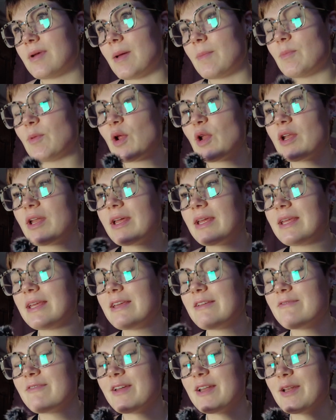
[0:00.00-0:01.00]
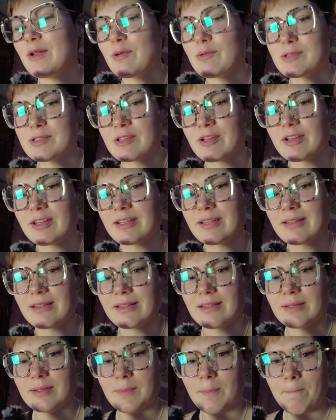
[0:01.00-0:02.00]
I'm not naive. I know it's not going
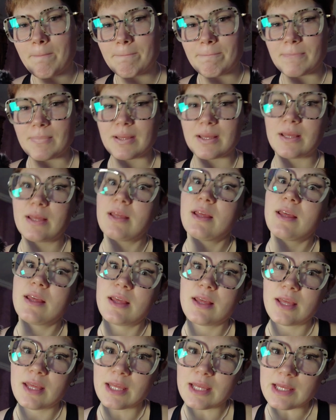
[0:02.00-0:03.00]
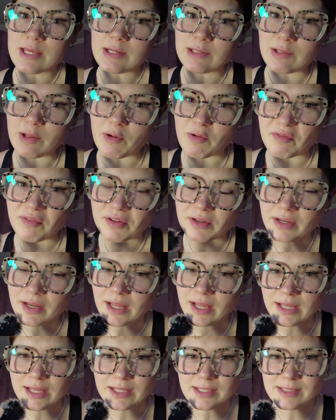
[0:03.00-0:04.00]
to heal
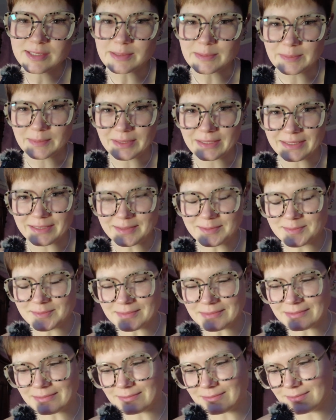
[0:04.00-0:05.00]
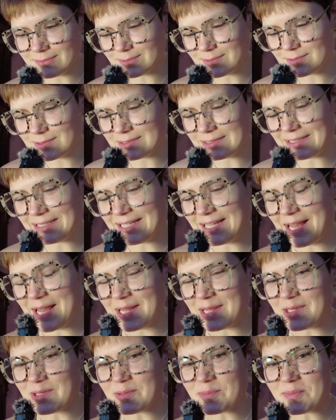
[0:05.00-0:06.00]
overnight, but
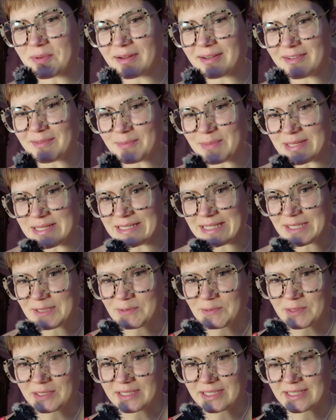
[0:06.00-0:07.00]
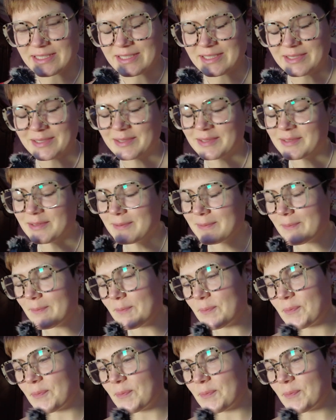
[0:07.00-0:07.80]
a little part of me did want it to.